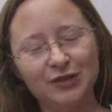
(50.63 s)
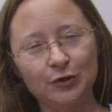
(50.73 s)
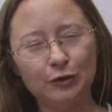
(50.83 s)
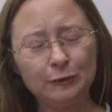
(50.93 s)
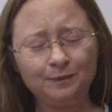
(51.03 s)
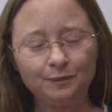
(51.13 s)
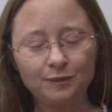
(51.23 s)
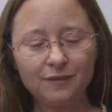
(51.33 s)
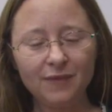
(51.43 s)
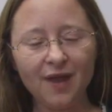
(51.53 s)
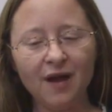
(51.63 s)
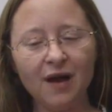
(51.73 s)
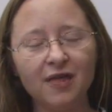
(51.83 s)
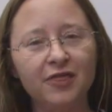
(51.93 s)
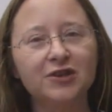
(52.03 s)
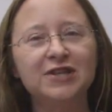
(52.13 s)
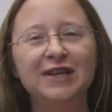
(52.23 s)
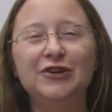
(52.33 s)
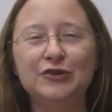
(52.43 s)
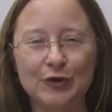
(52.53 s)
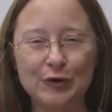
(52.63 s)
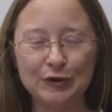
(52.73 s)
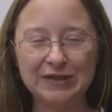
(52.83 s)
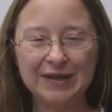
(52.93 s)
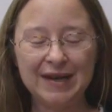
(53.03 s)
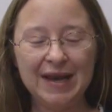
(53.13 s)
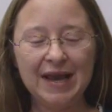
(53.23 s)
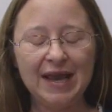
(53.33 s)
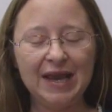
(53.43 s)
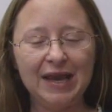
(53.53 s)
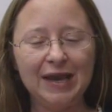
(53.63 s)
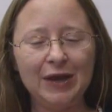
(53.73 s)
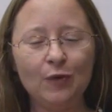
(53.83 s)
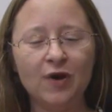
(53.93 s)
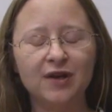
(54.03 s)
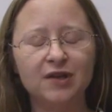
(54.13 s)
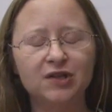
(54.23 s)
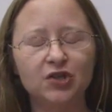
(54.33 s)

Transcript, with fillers: high school, Uh, thirteen years old, he was